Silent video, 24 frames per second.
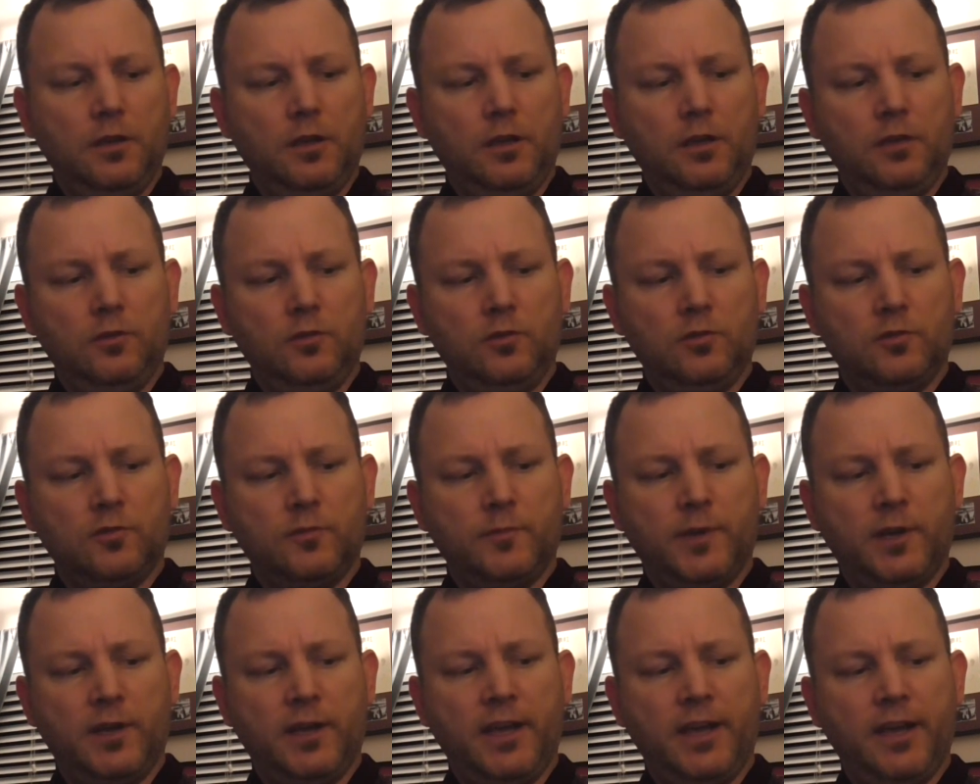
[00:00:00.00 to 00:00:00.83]
and those are
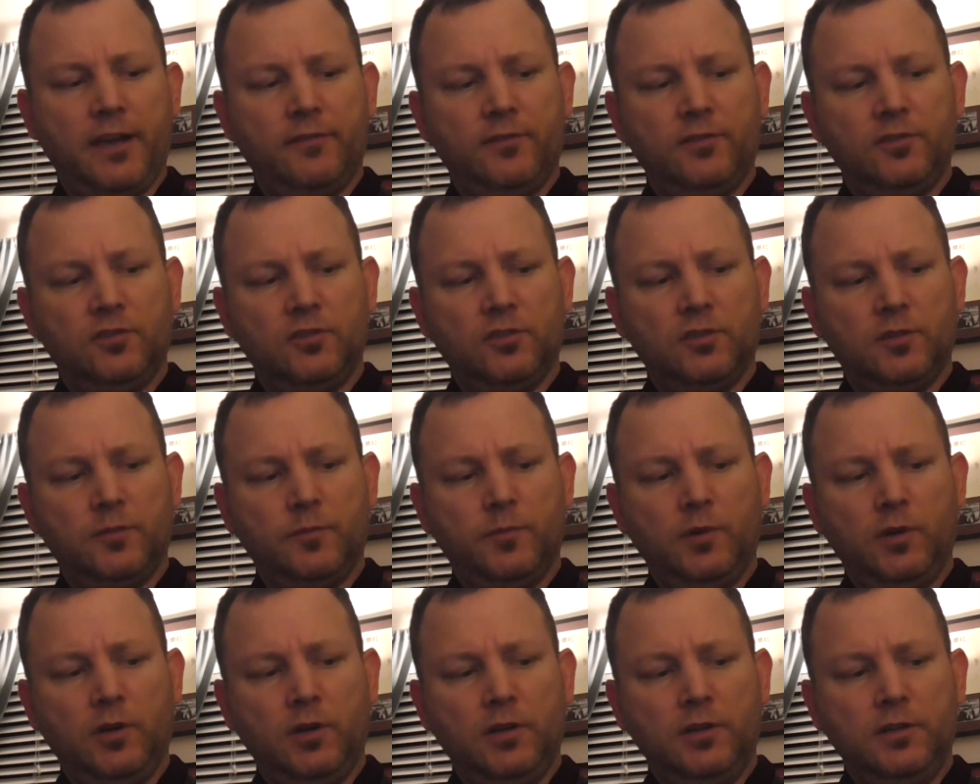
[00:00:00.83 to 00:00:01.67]
about half a chun
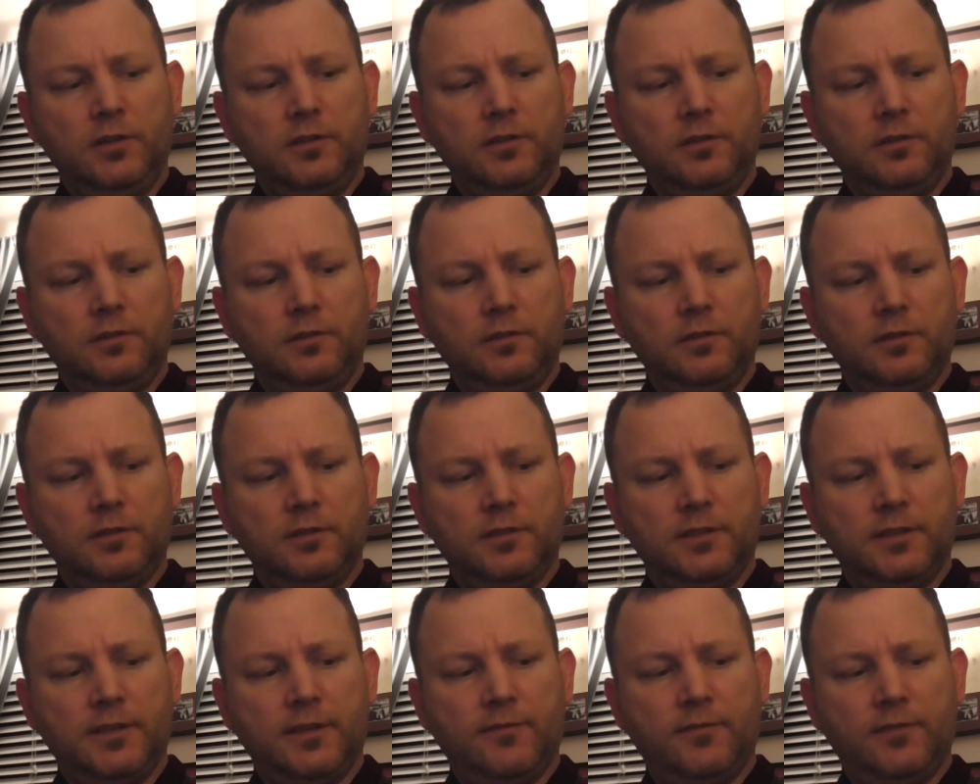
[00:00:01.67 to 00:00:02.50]
apart,
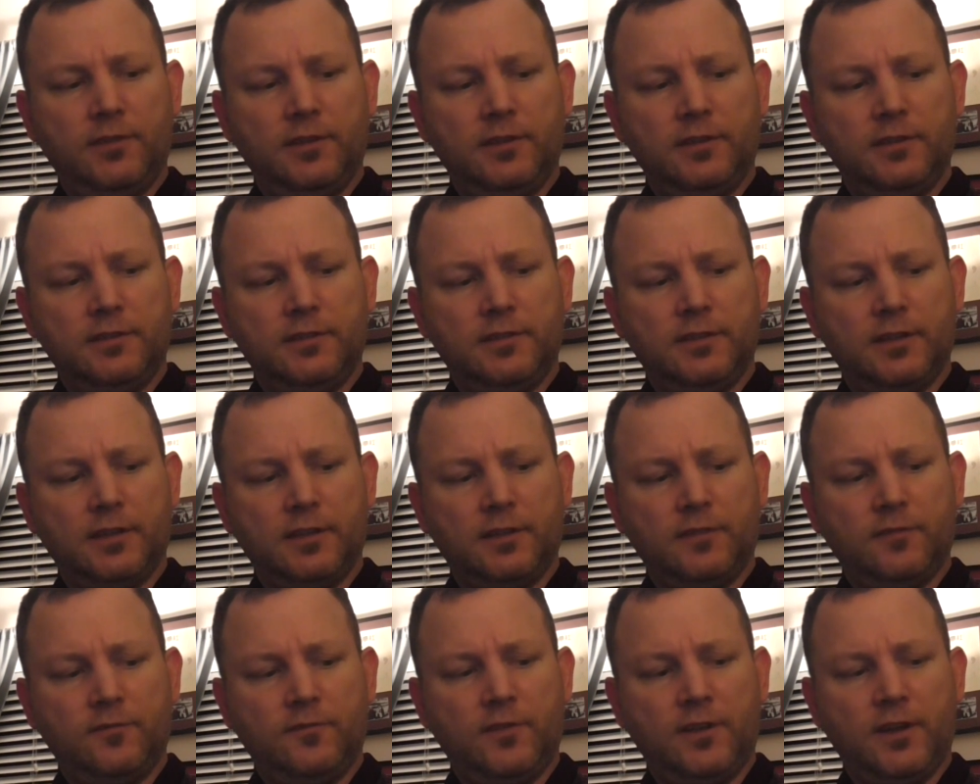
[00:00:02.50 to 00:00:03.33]
7,
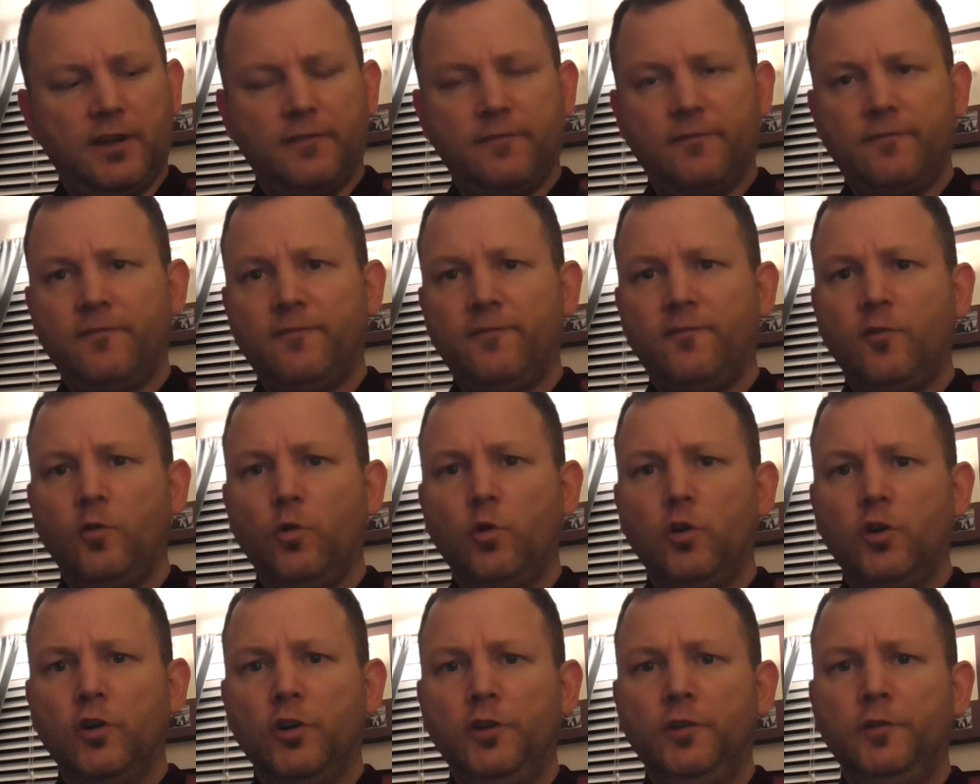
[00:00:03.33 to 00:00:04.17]
6, 5,
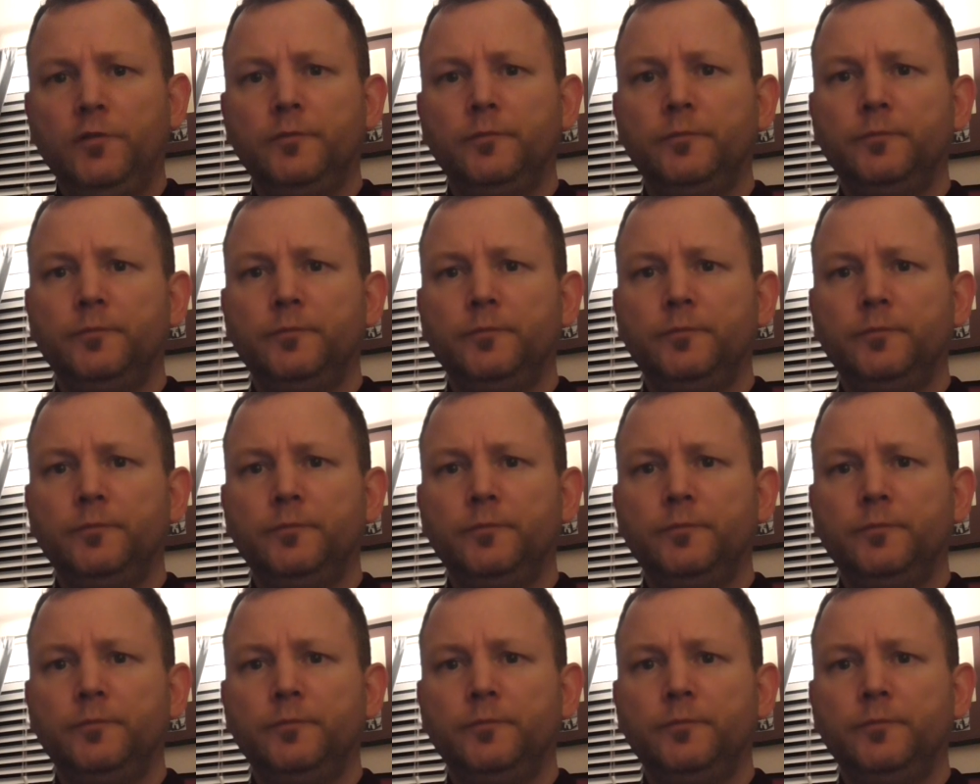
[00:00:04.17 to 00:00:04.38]
4,